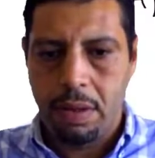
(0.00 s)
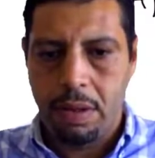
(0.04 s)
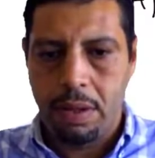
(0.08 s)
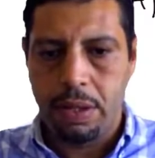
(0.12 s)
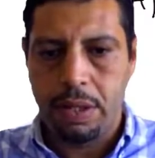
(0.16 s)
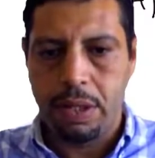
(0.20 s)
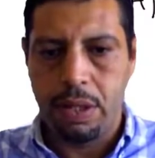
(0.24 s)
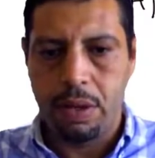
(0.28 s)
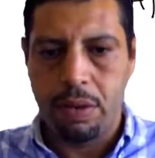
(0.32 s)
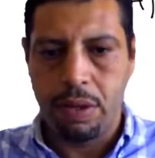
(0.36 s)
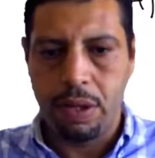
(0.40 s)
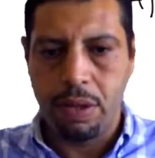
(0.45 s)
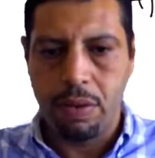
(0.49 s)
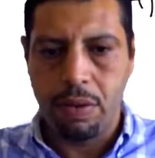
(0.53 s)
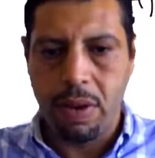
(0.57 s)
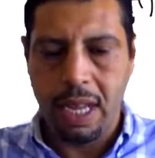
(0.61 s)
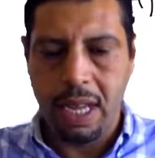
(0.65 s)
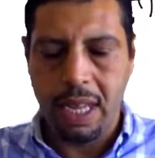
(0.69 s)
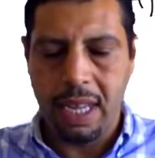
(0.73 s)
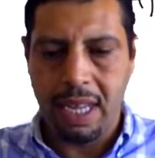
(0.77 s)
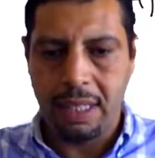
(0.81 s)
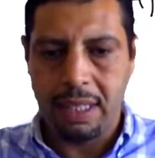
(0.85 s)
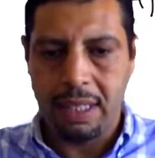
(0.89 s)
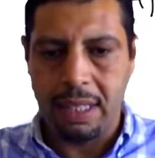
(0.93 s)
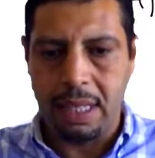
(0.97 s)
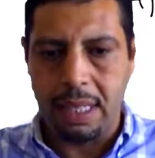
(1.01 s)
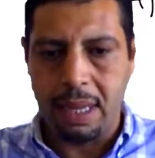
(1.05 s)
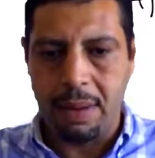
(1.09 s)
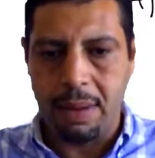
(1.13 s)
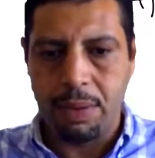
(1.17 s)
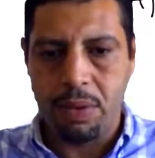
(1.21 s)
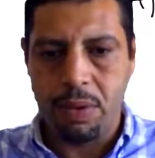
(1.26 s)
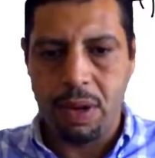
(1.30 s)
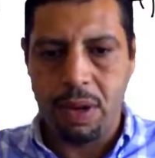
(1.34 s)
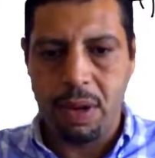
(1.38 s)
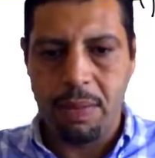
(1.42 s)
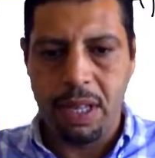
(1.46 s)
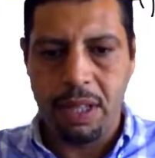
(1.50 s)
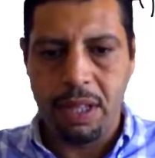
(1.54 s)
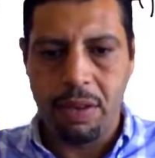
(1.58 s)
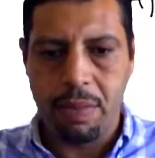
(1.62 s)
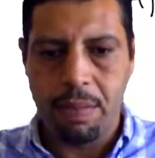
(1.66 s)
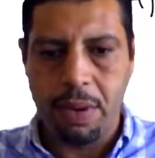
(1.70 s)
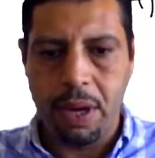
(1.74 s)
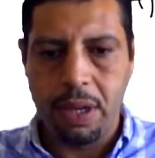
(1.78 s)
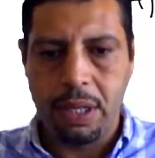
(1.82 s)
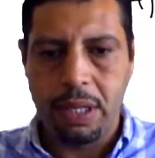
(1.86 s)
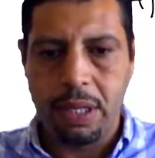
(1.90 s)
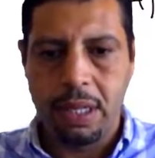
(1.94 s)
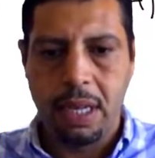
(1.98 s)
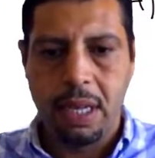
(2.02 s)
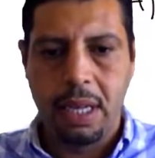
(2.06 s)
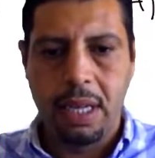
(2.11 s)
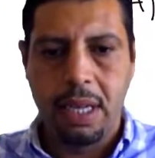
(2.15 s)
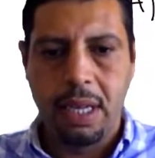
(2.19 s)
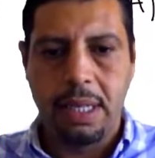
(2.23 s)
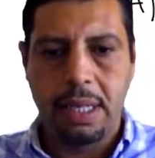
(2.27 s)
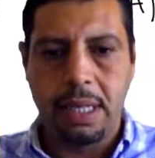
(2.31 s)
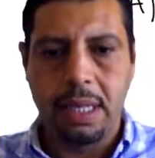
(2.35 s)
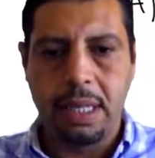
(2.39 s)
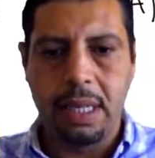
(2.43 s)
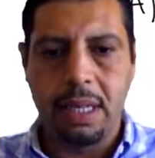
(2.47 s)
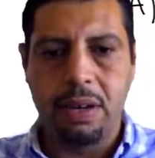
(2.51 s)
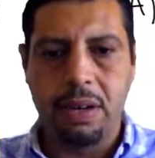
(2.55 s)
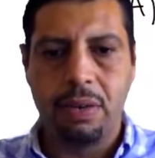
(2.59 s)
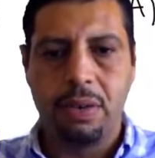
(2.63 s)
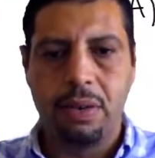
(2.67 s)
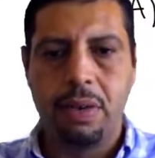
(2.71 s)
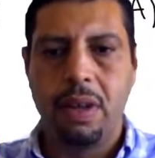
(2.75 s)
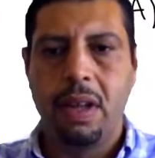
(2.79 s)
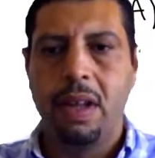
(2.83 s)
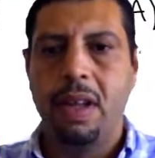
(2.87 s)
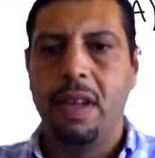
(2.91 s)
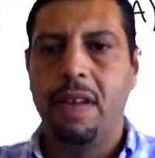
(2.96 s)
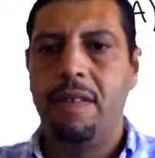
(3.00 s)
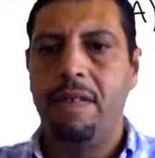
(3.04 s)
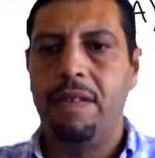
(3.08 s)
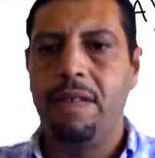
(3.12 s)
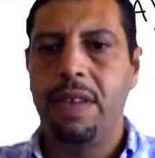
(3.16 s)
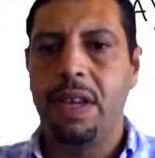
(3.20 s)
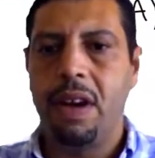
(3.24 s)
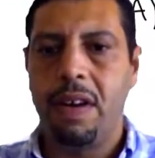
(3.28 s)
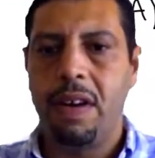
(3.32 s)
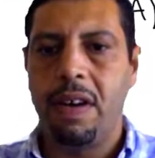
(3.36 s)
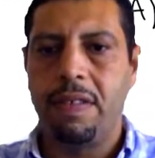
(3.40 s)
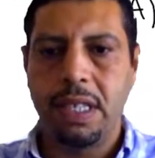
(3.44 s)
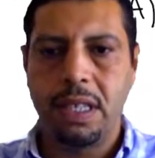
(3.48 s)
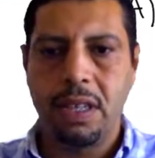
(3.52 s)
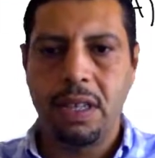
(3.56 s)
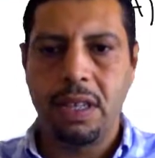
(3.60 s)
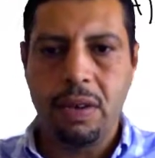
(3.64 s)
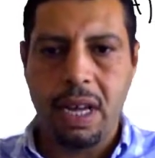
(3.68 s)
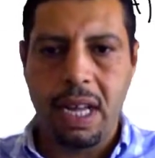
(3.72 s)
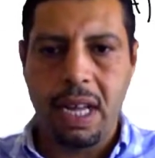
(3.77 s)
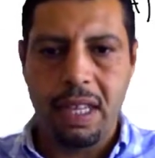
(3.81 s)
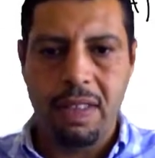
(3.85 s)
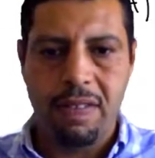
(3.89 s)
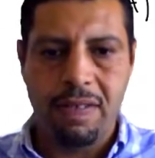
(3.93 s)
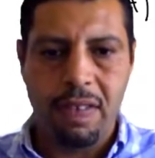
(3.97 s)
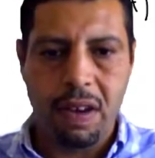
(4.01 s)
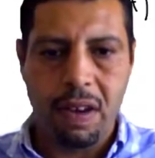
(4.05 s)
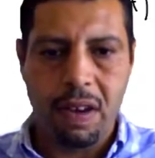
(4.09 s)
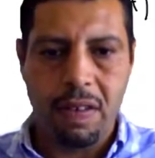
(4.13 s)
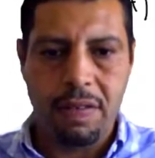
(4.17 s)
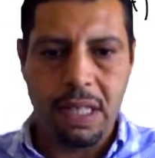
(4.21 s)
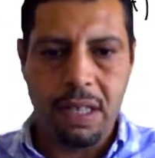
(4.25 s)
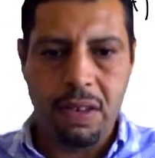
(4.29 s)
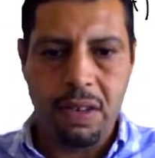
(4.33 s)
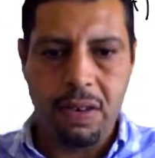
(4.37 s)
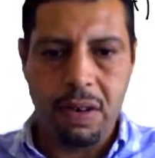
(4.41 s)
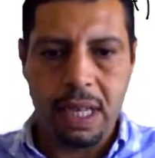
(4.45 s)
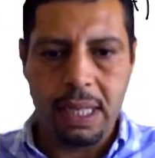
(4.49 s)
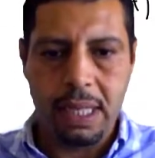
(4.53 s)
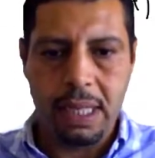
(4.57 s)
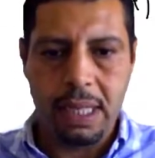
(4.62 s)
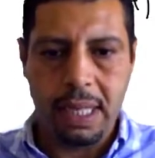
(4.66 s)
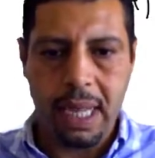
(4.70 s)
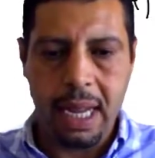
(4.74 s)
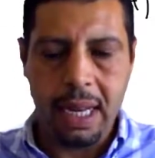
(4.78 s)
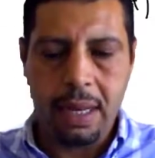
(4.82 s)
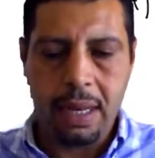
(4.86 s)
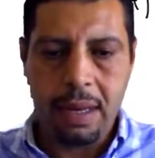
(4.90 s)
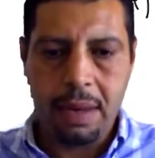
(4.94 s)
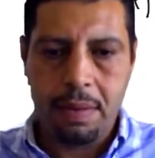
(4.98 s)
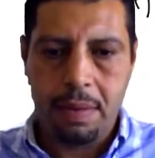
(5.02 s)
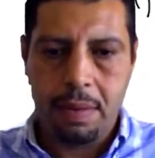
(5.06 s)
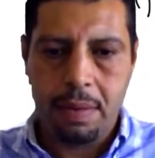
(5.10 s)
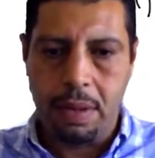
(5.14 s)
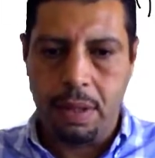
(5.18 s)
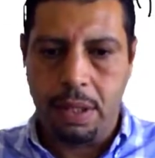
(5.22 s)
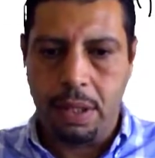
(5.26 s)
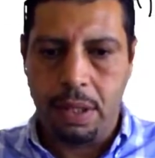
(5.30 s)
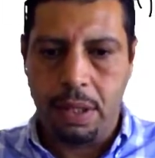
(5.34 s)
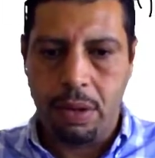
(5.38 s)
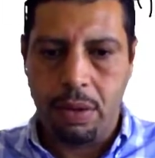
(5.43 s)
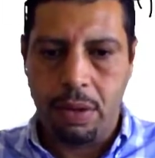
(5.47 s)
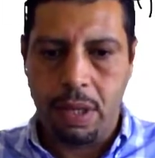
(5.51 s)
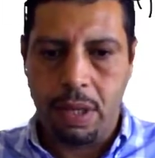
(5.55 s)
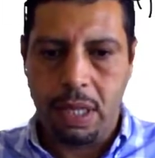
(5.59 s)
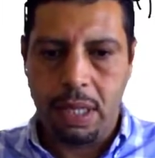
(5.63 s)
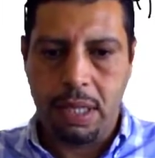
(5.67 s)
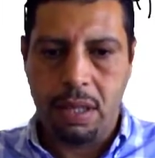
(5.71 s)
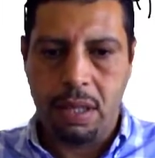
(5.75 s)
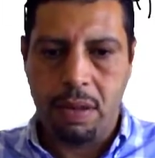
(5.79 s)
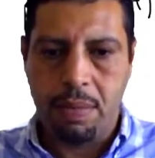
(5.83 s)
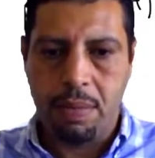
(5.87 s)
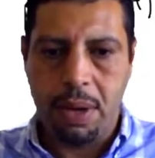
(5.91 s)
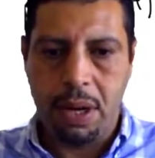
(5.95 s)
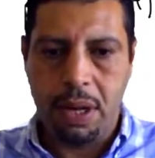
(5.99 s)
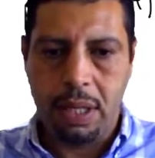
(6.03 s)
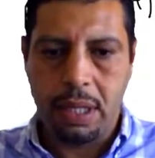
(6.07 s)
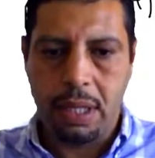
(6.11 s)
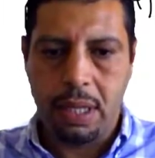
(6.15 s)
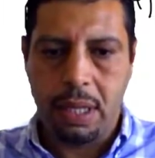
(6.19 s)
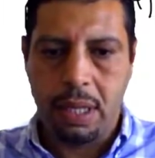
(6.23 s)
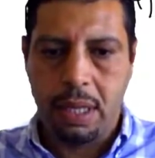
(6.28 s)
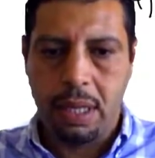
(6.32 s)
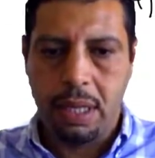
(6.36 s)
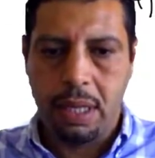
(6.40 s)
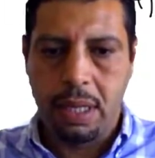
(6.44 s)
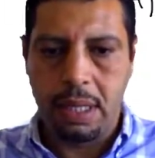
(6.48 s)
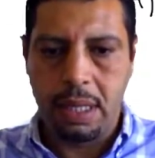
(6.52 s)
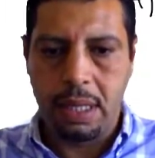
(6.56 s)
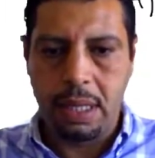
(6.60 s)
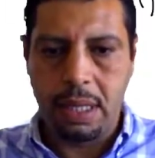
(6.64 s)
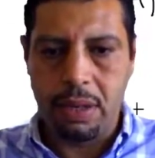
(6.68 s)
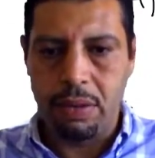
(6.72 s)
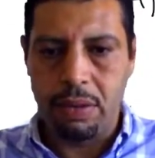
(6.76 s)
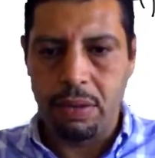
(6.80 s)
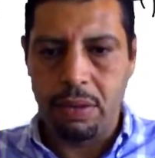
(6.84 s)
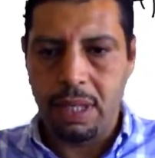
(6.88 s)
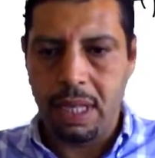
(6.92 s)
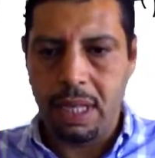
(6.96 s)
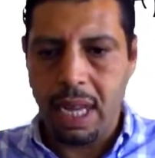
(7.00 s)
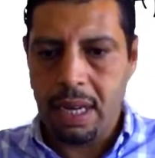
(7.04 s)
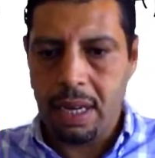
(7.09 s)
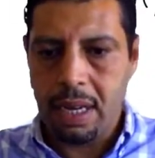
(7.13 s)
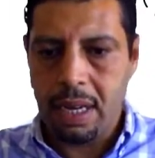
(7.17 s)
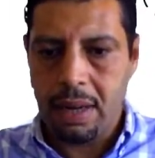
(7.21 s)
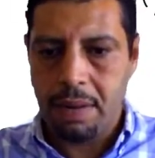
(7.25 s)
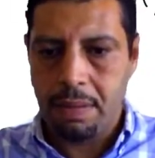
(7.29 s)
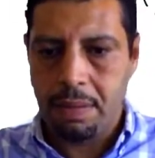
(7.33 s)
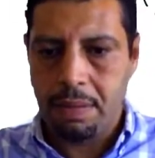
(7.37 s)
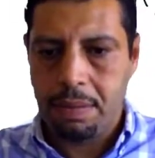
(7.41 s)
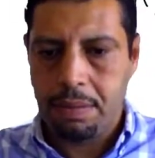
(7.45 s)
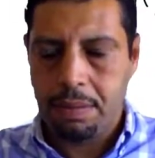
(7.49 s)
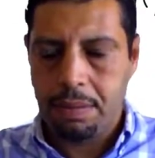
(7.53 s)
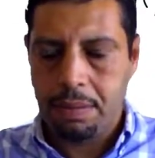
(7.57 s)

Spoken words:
So the y-intercept will be the point 0, v of 0, and v of 0 is 10. So it's the point 0, 10.